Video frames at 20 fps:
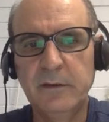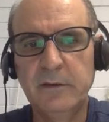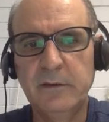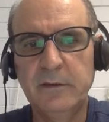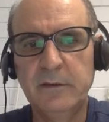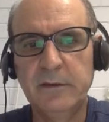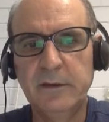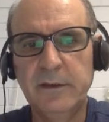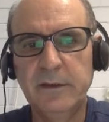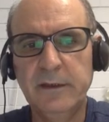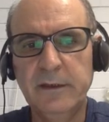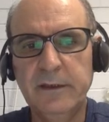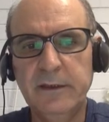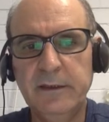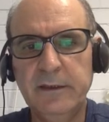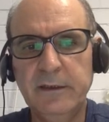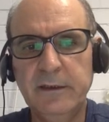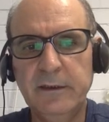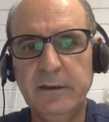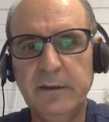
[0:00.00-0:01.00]

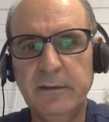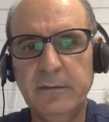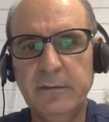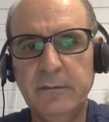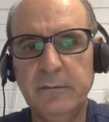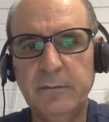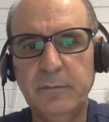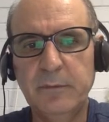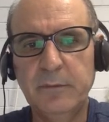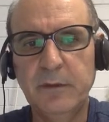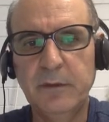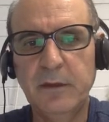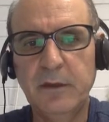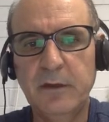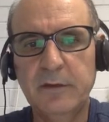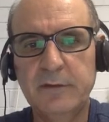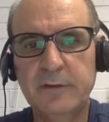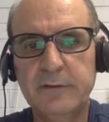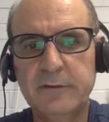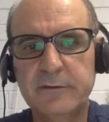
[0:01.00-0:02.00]
then
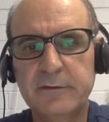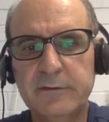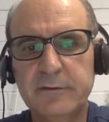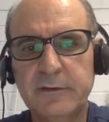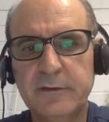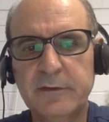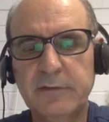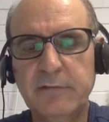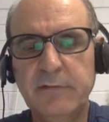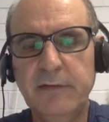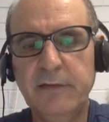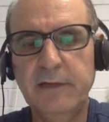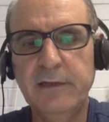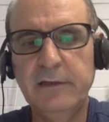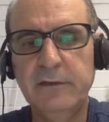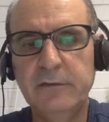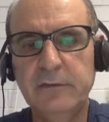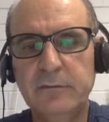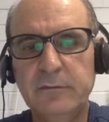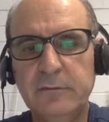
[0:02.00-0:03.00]
plus a
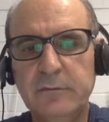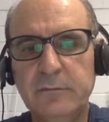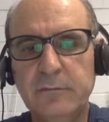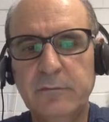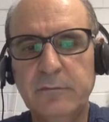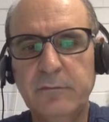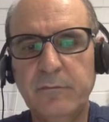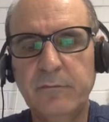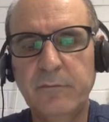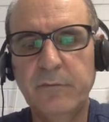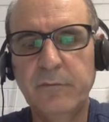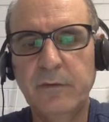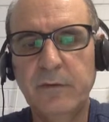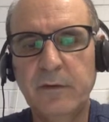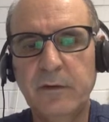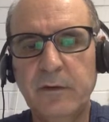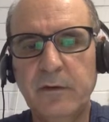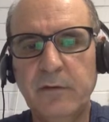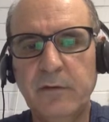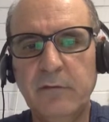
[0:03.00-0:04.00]
value.
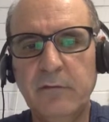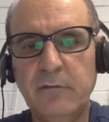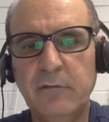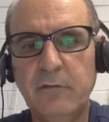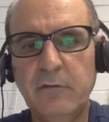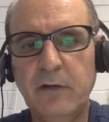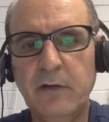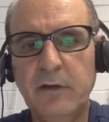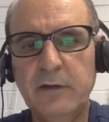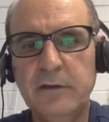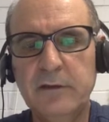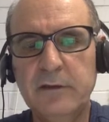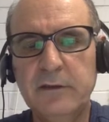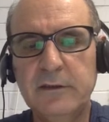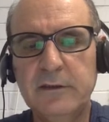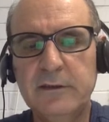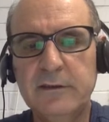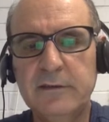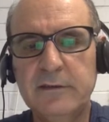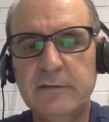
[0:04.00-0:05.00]
What
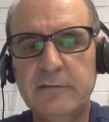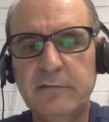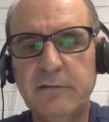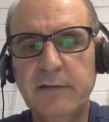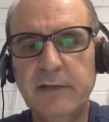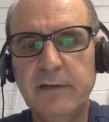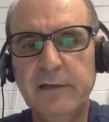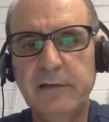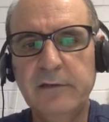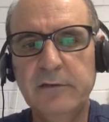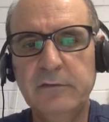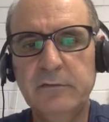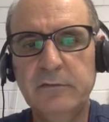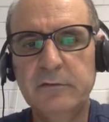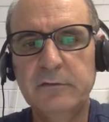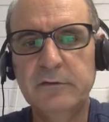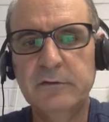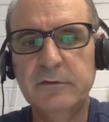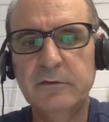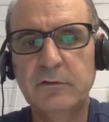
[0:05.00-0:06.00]
this value
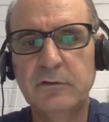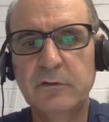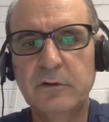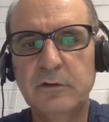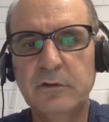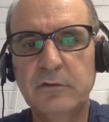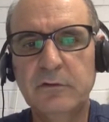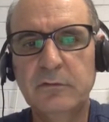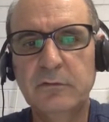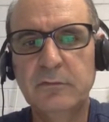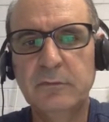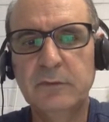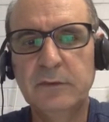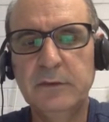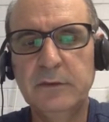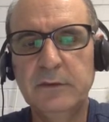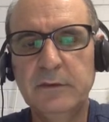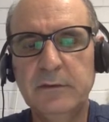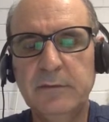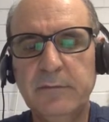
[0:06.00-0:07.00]
is going to
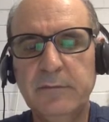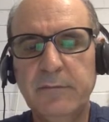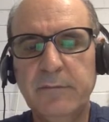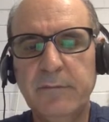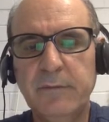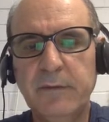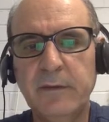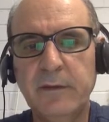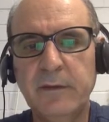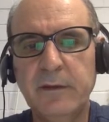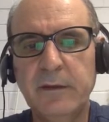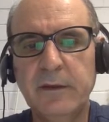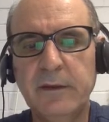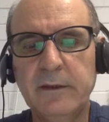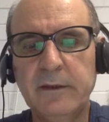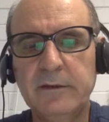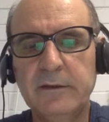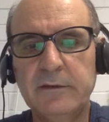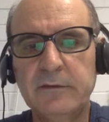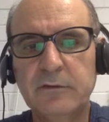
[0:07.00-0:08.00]
be
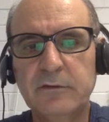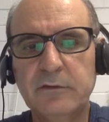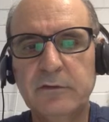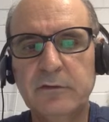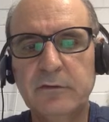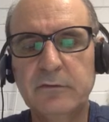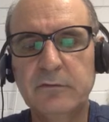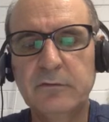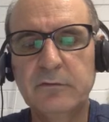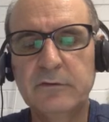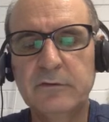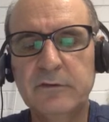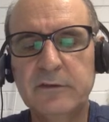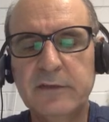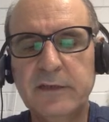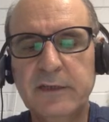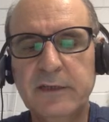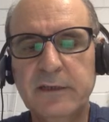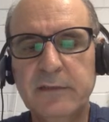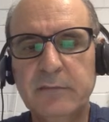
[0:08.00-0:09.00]
is going
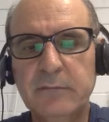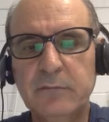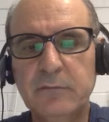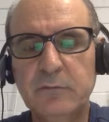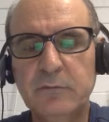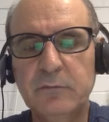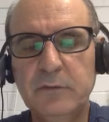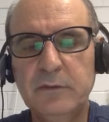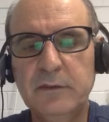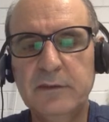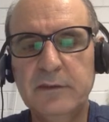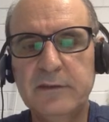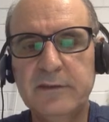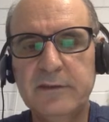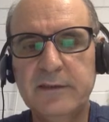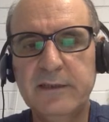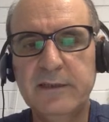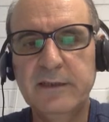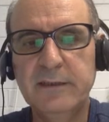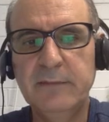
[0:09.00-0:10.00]
to be the
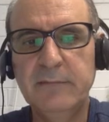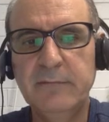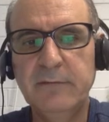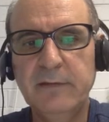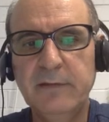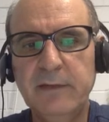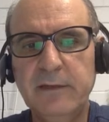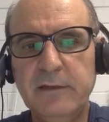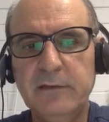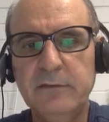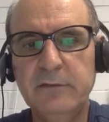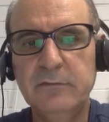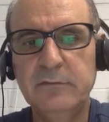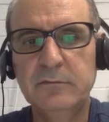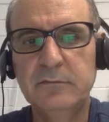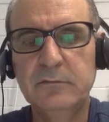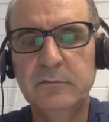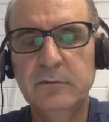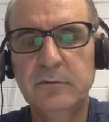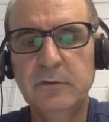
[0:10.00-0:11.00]
same
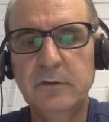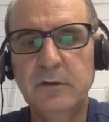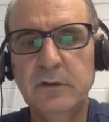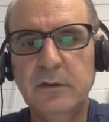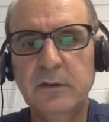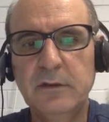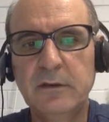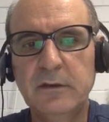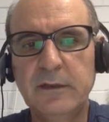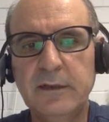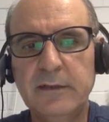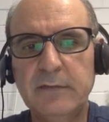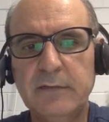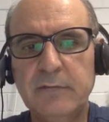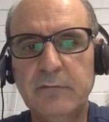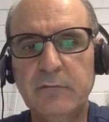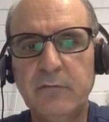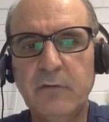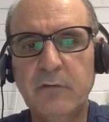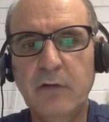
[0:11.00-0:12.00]
value
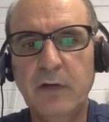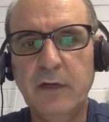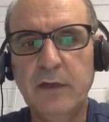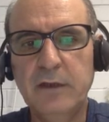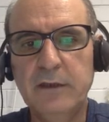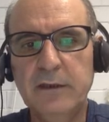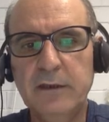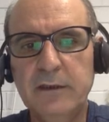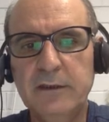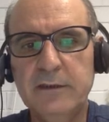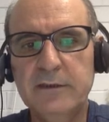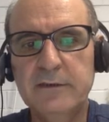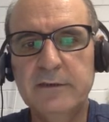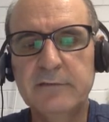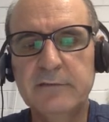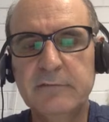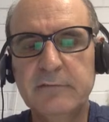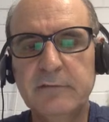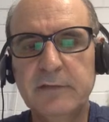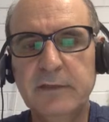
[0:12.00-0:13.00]
that y
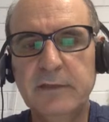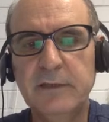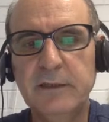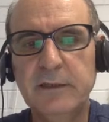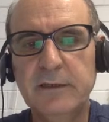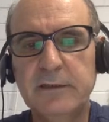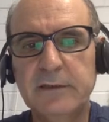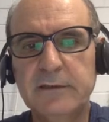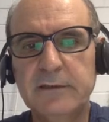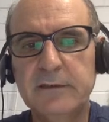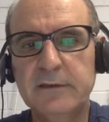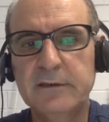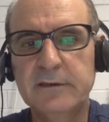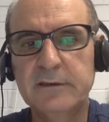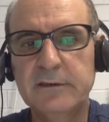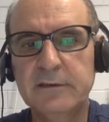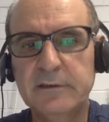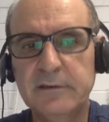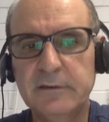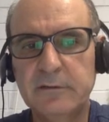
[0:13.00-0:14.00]
is when x
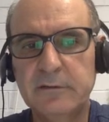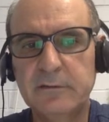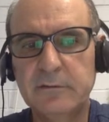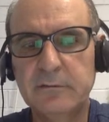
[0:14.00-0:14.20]
is 0.